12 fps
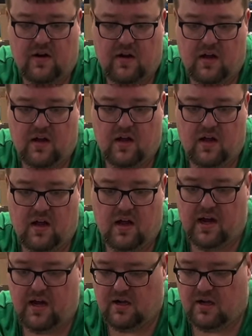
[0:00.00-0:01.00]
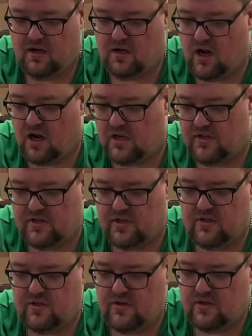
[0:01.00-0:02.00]
cool. Uh, a
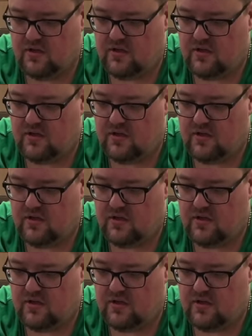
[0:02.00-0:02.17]
Constance